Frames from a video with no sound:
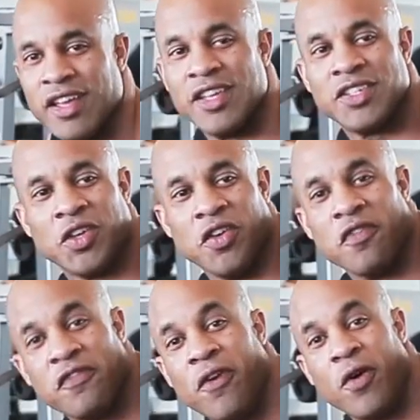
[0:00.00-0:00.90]
So you're
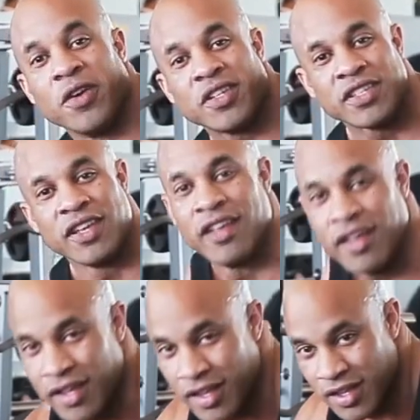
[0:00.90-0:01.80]
forced
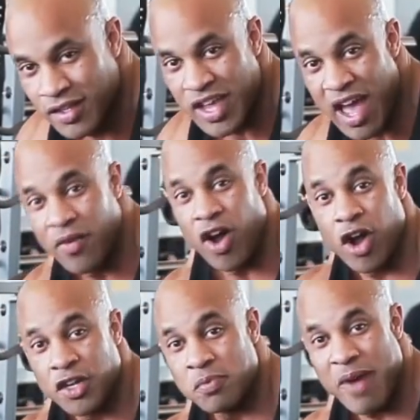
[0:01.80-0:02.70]
to have an
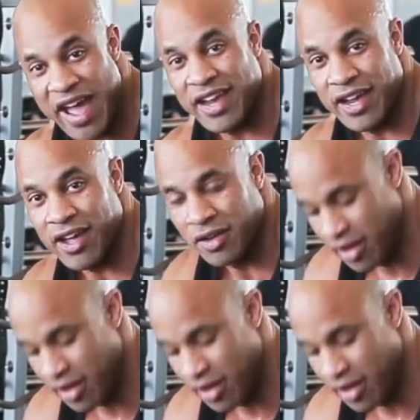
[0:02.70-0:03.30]
arch back now.